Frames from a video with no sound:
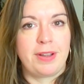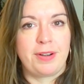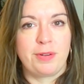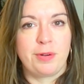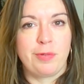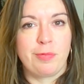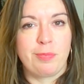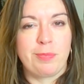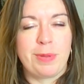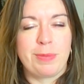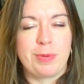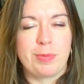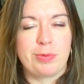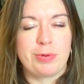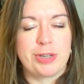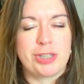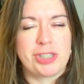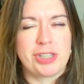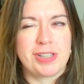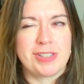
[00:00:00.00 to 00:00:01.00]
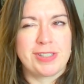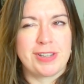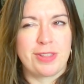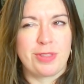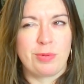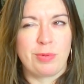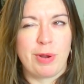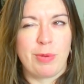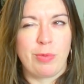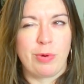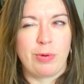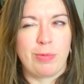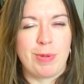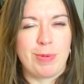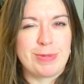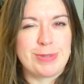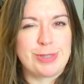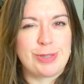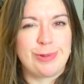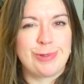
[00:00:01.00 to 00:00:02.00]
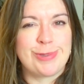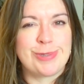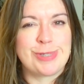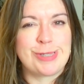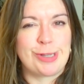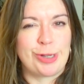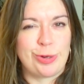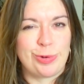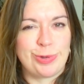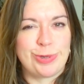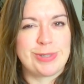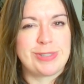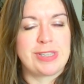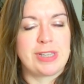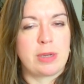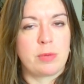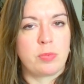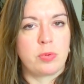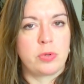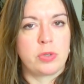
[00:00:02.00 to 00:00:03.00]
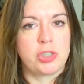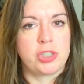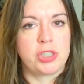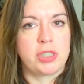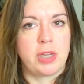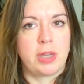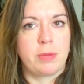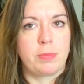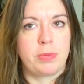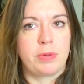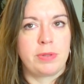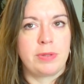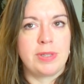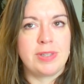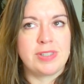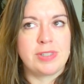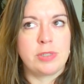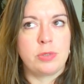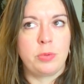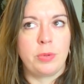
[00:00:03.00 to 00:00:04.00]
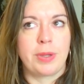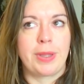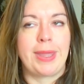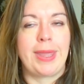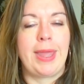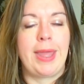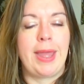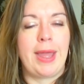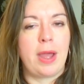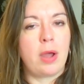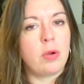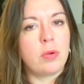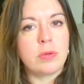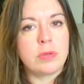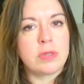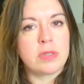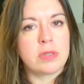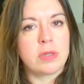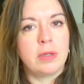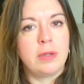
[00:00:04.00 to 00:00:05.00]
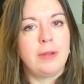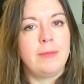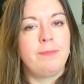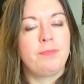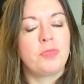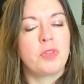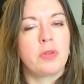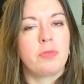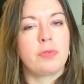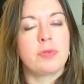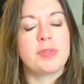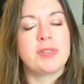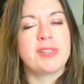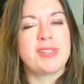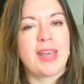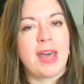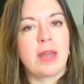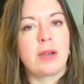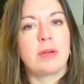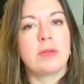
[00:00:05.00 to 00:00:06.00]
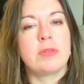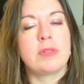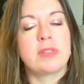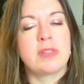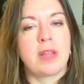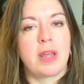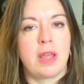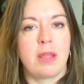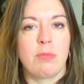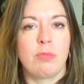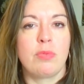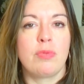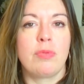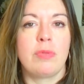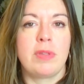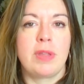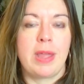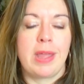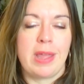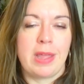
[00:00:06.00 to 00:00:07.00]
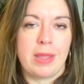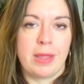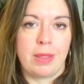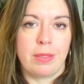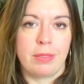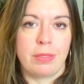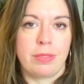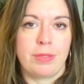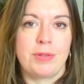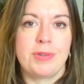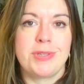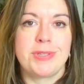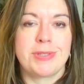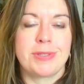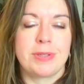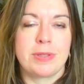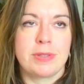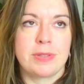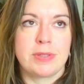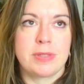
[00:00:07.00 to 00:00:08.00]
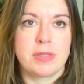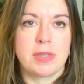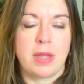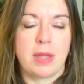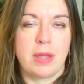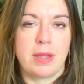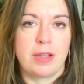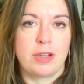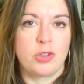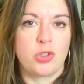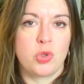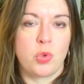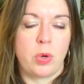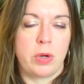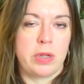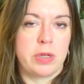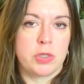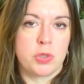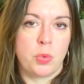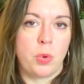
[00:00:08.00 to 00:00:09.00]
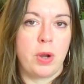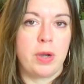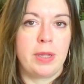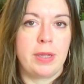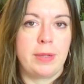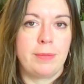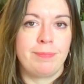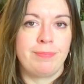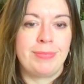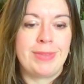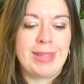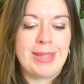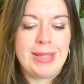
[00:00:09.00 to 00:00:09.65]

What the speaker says: I don't know if maybe appreciate is not the right word. Maybe it's too soon to say appreciate, but at least to account for Saturn's time through the eighth since 2020.